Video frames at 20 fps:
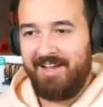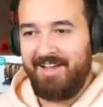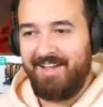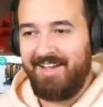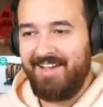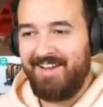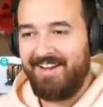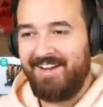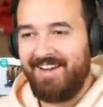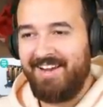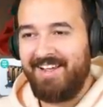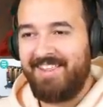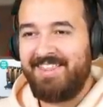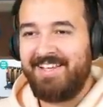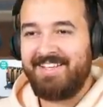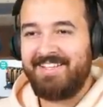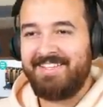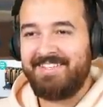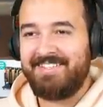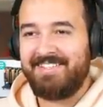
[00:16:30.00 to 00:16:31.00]
I
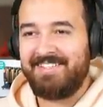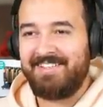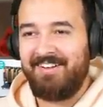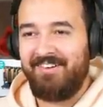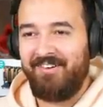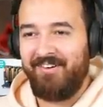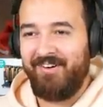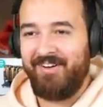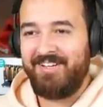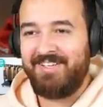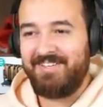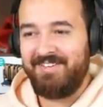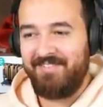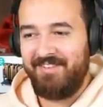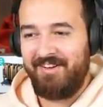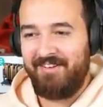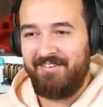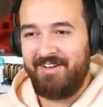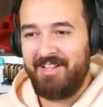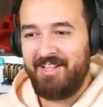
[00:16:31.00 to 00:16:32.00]
think this is awesome
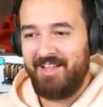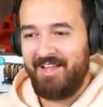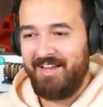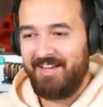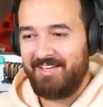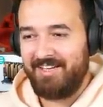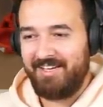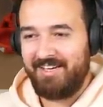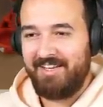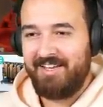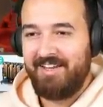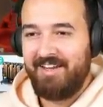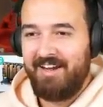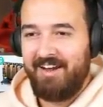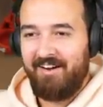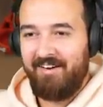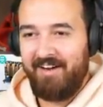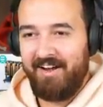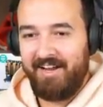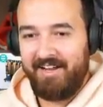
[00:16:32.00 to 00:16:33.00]
though. I really like it.
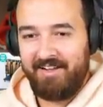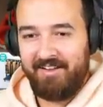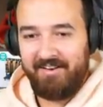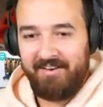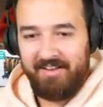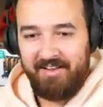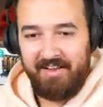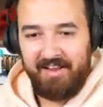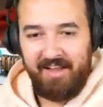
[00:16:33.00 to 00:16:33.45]
All right, hang on.